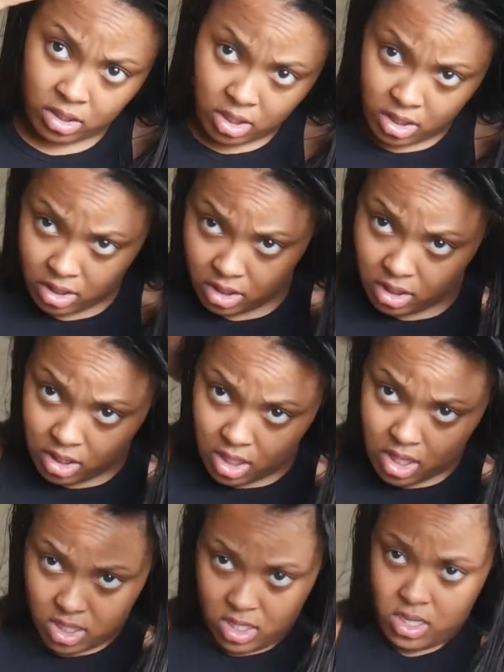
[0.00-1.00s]
Honestly,
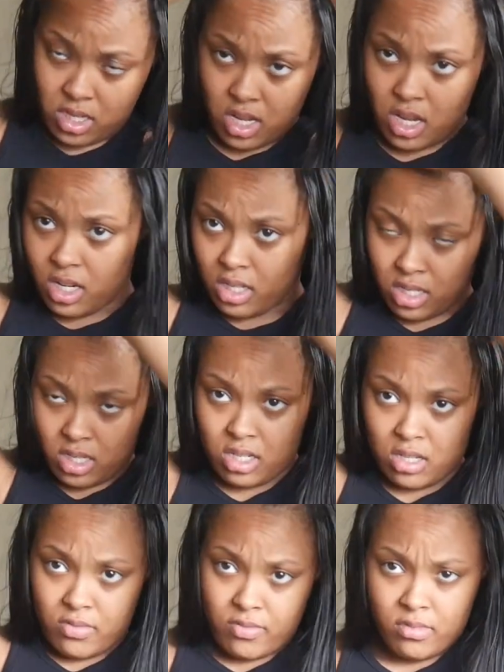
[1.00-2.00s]
honestly, honestly.
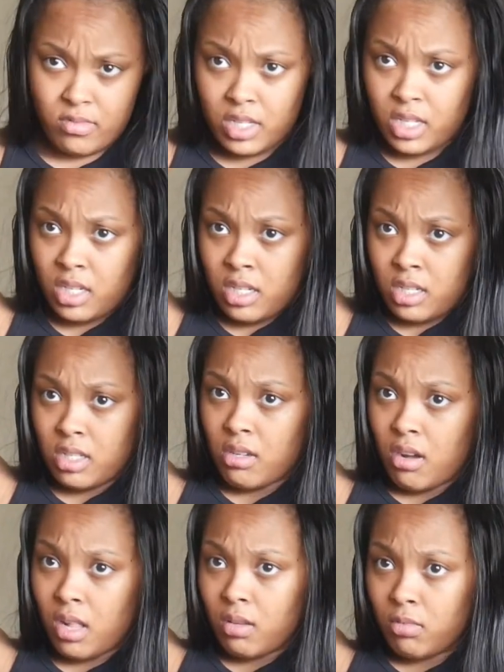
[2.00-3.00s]

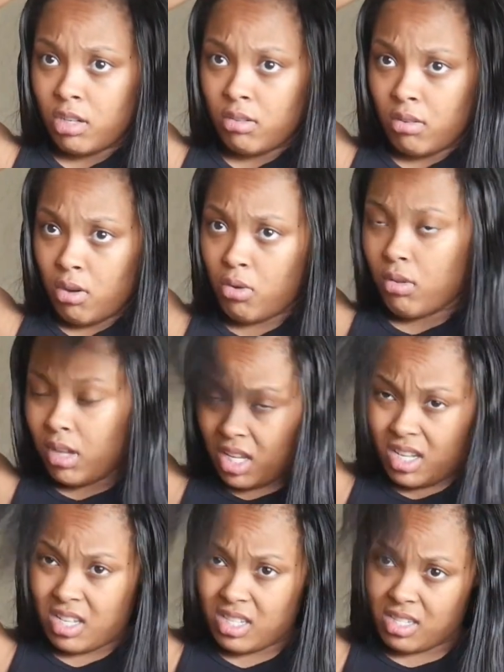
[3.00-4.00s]
So all I'm gonna do
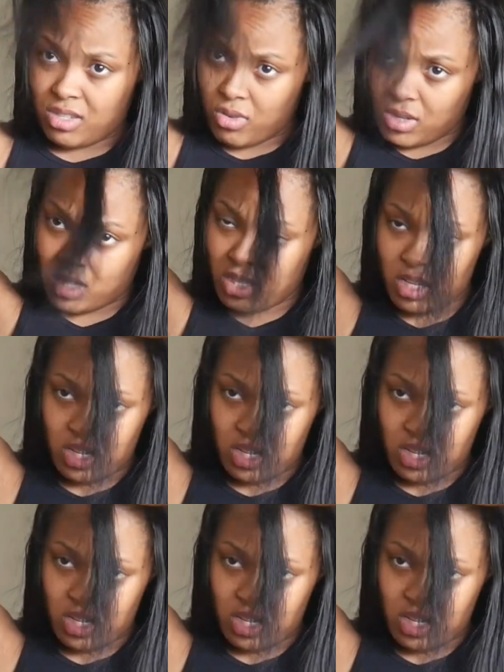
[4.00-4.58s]
is twist